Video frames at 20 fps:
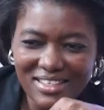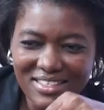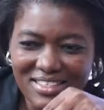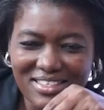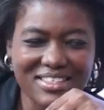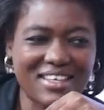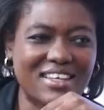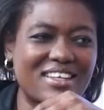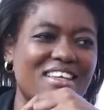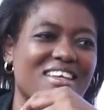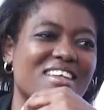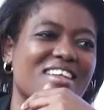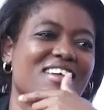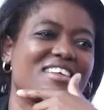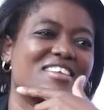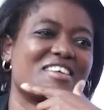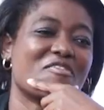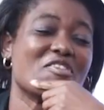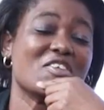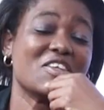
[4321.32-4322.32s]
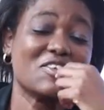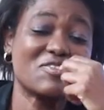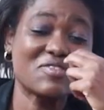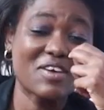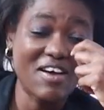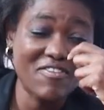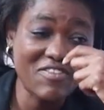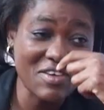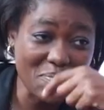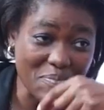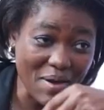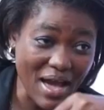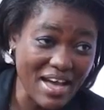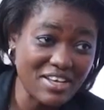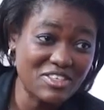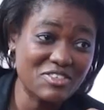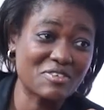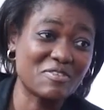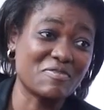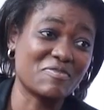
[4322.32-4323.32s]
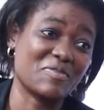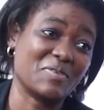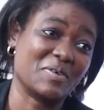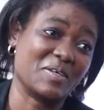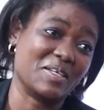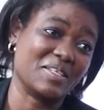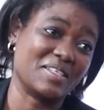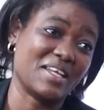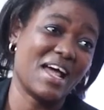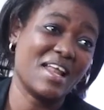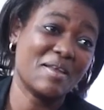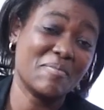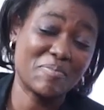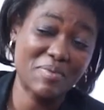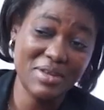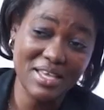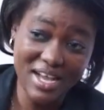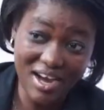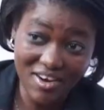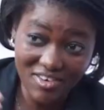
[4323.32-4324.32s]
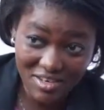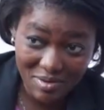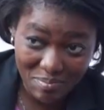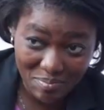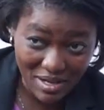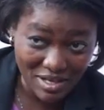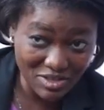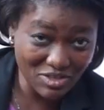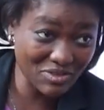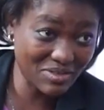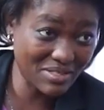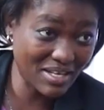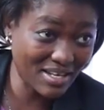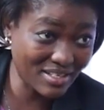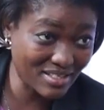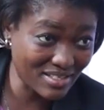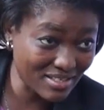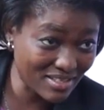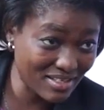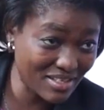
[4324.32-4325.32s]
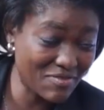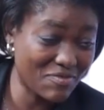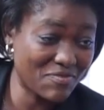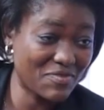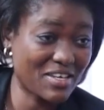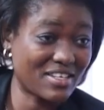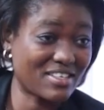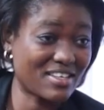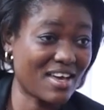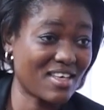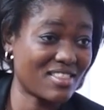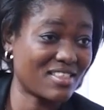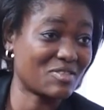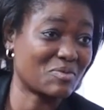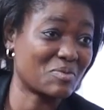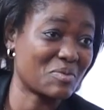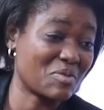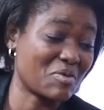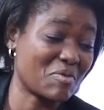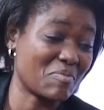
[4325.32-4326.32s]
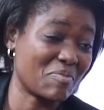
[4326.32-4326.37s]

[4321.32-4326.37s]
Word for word: This is an inner drive. You need to have a passion for it and bring out the passion and infect others with